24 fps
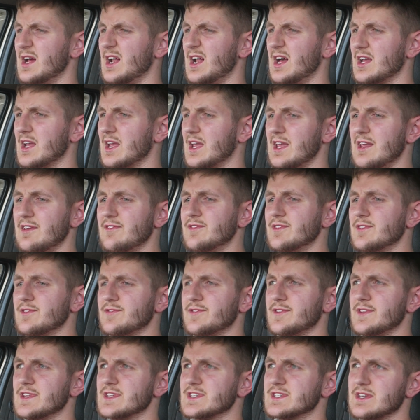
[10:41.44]
like, even
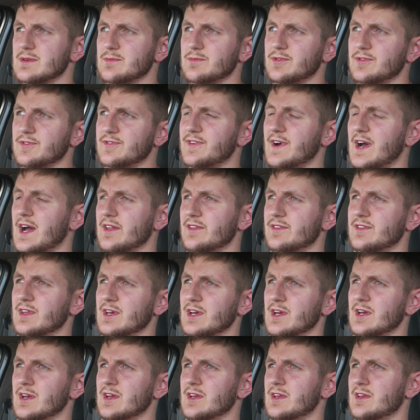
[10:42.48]
for the simple fact
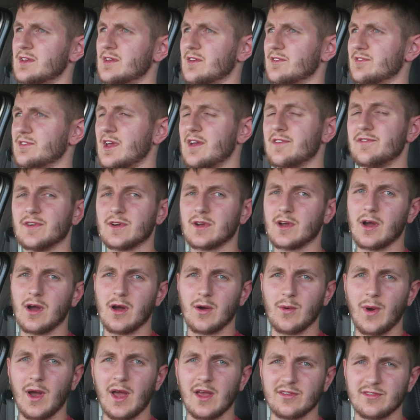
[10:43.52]
that, you know, say if I go
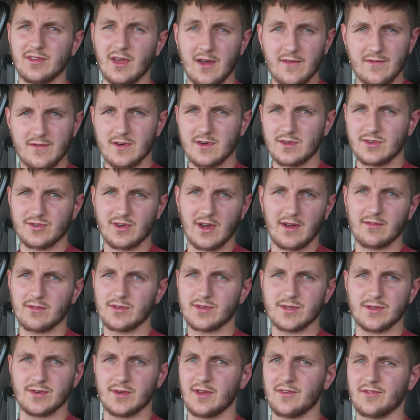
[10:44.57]
away, say if I travel
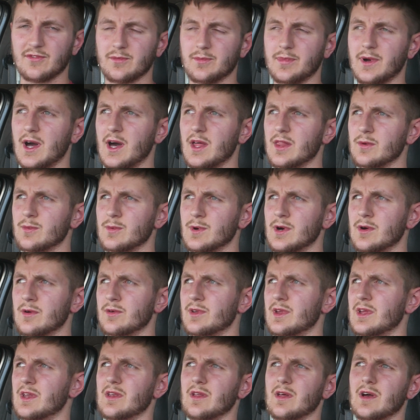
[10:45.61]
to a different part of the
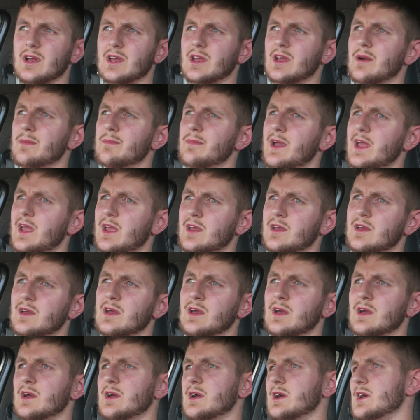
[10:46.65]
world and like I make
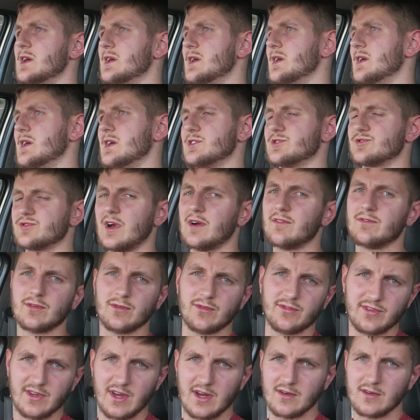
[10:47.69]
a travel
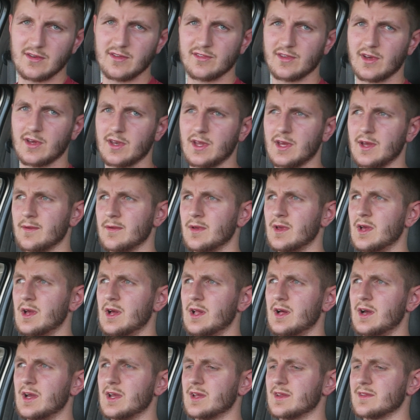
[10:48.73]
series on it,
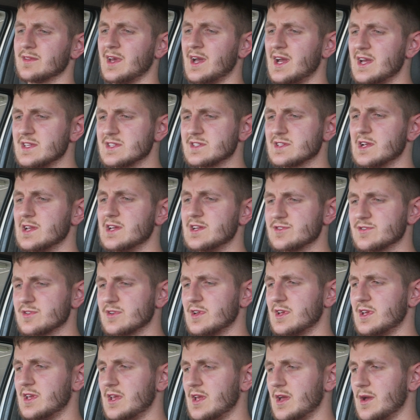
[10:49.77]
like, that is
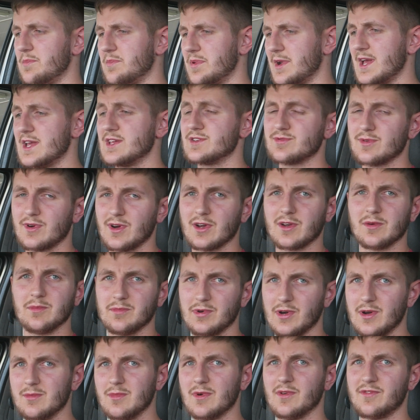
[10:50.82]
literally a place where I can
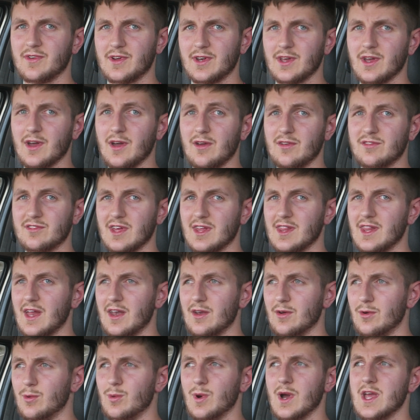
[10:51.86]
put my videos and
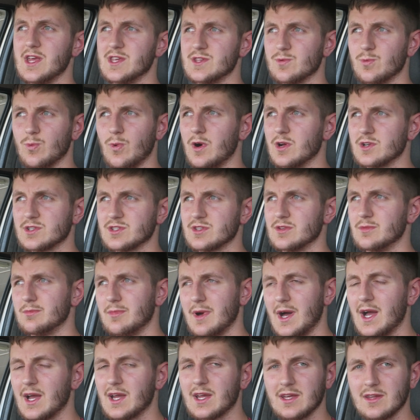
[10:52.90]
then always watch them
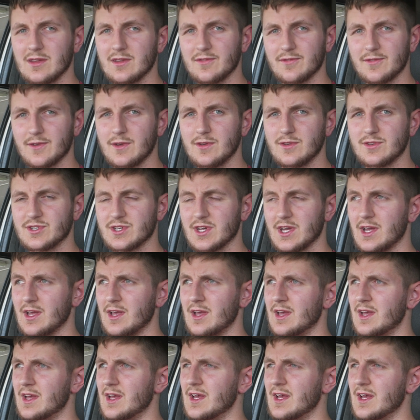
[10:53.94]
back in the future.